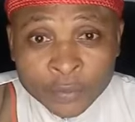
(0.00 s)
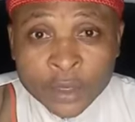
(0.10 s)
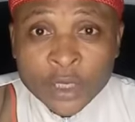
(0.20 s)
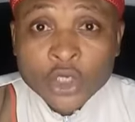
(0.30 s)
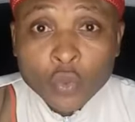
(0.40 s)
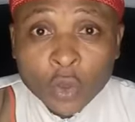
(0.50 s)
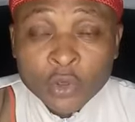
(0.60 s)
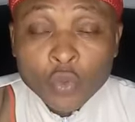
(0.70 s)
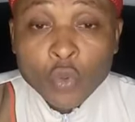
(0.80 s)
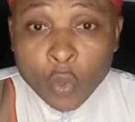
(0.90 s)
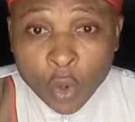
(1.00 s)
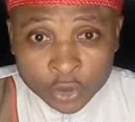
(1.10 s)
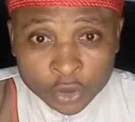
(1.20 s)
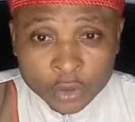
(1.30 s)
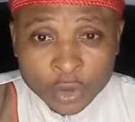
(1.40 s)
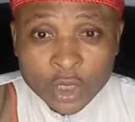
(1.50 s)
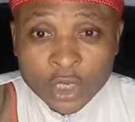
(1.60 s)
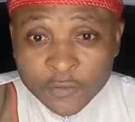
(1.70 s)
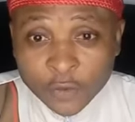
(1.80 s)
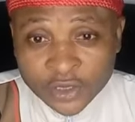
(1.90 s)
is what we want.
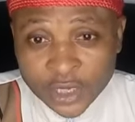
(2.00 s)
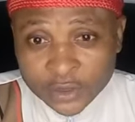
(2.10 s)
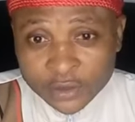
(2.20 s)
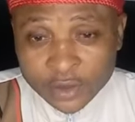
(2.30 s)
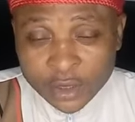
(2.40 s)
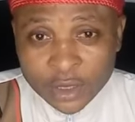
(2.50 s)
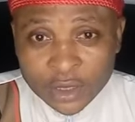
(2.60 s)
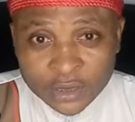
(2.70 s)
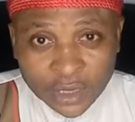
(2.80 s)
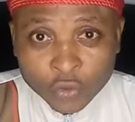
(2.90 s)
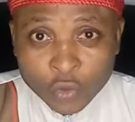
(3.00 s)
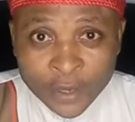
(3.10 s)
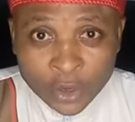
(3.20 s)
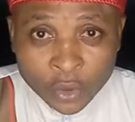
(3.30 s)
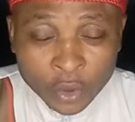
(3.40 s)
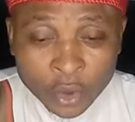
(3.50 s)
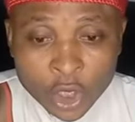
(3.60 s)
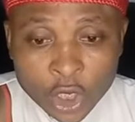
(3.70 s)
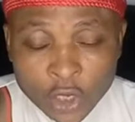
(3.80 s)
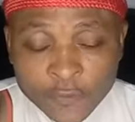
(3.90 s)
Give us dates that we may know
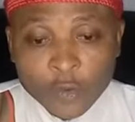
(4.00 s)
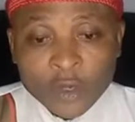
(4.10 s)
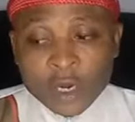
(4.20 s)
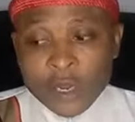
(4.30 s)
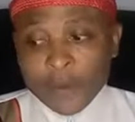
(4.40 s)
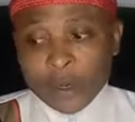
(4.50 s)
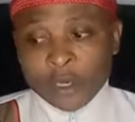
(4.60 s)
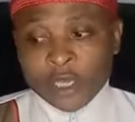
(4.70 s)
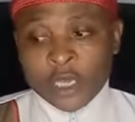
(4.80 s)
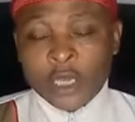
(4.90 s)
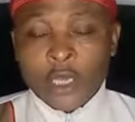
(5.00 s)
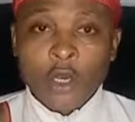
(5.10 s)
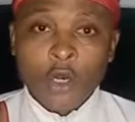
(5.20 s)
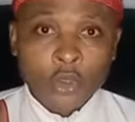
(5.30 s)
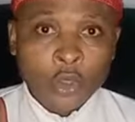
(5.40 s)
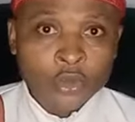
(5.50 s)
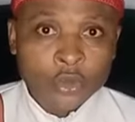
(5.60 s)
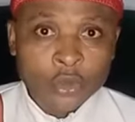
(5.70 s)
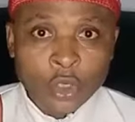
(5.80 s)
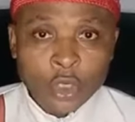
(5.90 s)
if we really belong here or
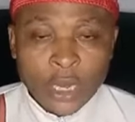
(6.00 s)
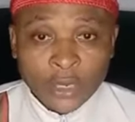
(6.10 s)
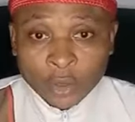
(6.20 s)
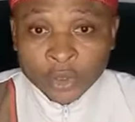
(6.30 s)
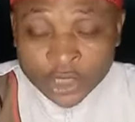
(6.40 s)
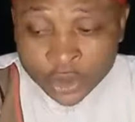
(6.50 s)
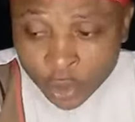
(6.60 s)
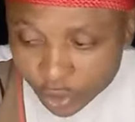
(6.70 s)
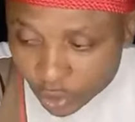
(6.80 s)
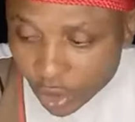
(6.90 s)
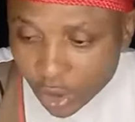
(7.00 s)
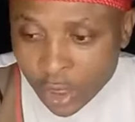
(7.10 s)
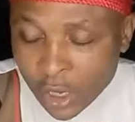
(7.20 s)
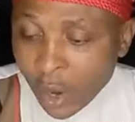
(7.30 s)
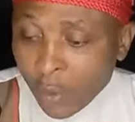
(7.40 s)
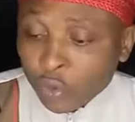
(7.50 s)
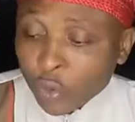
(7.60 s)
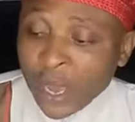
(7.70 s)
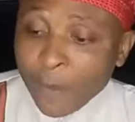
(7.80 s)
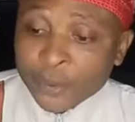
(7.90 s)
not. And on this note, I want
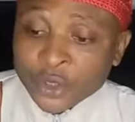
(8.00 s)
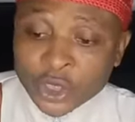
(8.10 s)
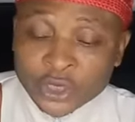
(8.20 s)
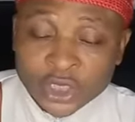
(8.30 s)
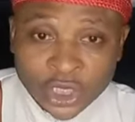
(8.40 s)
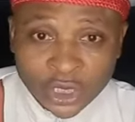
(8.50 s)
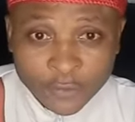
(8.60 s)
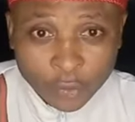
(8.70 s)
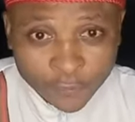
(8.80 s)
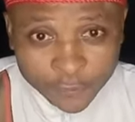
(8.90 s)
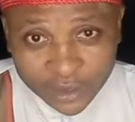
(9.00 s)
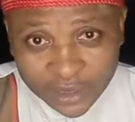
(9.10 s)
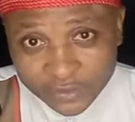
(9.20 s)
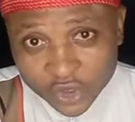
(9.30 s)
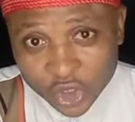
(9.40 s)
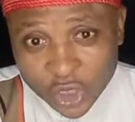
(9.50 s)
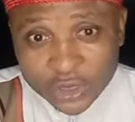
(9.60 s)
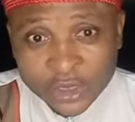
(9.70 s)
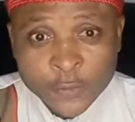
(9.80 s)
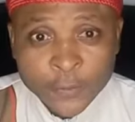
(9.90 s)
to appreciate each and every one of you that have
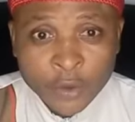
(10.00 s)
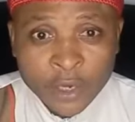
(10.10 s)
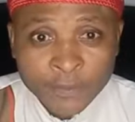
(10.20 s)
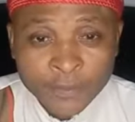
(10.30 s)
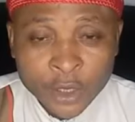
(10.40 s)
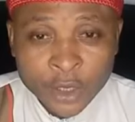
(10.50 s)
shared this program.